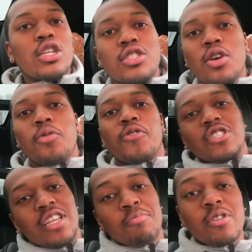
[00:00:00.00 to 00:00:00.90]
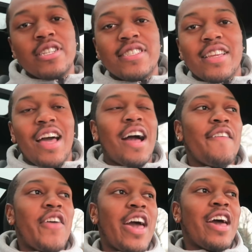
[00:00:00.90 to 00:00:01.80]
So for some reason,
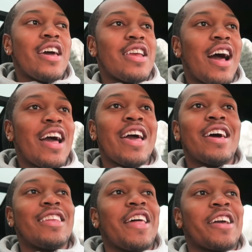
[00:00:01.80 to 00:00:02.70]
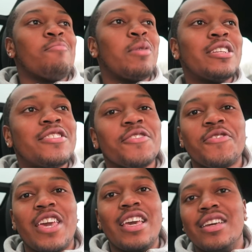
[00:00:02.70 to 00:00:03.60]
I had like a bunch
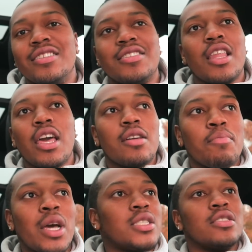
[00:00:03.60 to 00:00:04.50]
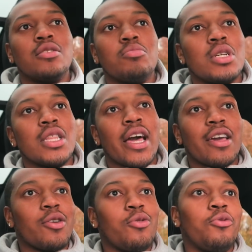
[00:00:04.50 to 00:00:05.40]
of kids like message me
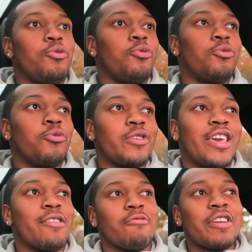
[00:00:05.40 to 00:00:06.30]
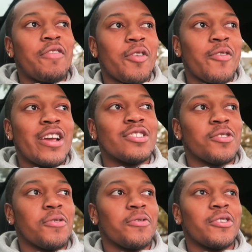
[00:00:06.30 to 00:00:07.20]
like, ooh, get rid of your Range
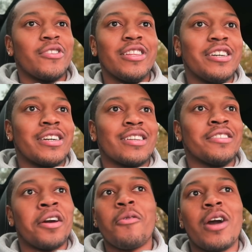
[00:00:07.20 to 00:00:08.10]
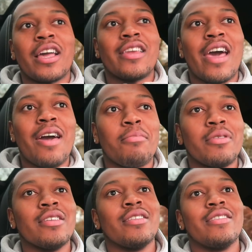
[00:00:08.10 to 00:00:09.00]
Rover. Look what can
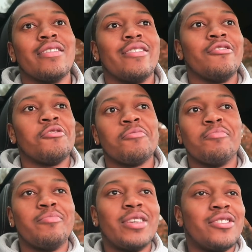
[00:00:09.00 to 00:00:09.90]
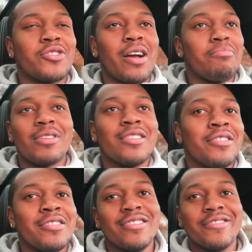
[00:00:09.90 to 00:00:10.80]
happen. You'll be trapped in
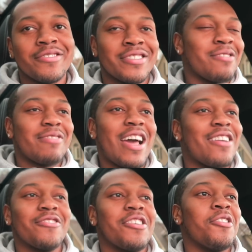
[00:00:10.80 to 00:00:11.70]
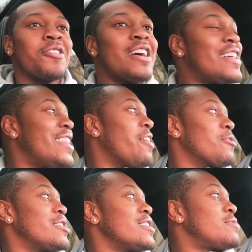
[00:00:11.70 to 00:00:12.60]
the hood or something. I don't know. They
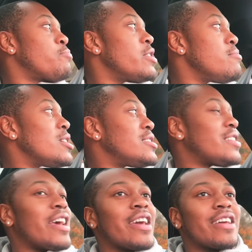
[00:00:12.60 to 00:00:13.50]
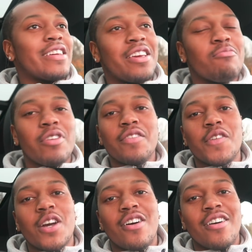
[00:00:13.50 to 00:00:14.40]
were just pretty much saying, get rid of
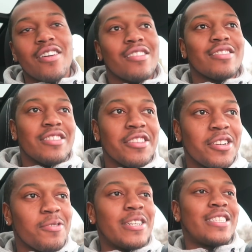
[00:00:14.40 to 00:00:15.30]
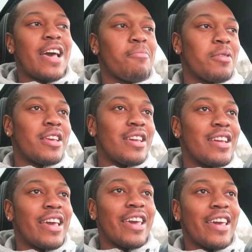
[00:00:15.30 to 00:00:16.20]
the car. Look what's
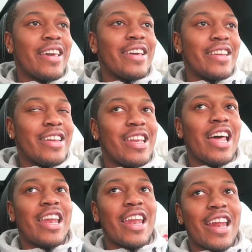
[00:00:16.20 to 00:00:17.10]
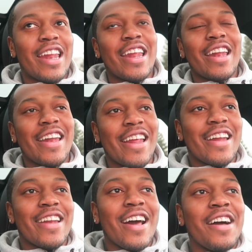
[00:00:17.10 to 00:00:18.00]
happening and da da da da da da
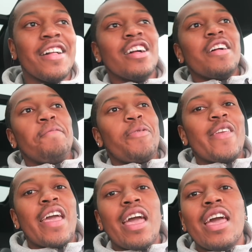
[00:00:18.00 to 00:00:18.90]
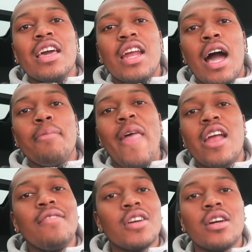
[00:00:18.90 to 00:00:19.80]
da da da. And I'm
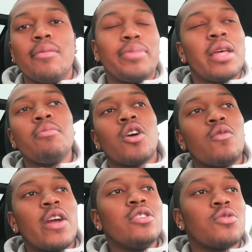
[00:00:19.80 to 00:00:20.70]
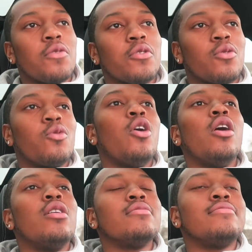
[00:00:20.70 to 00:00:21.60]
not even gonna blame it on Range Rover.
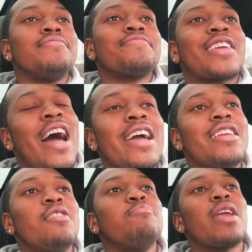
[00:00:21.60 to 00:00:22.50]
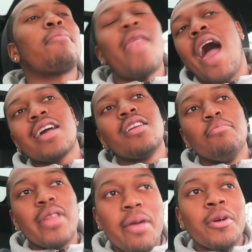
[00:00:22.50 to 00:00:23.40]
Well, kind of, but I'm not
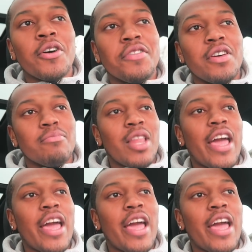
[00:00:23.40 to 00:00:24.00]
gonna blame it on them.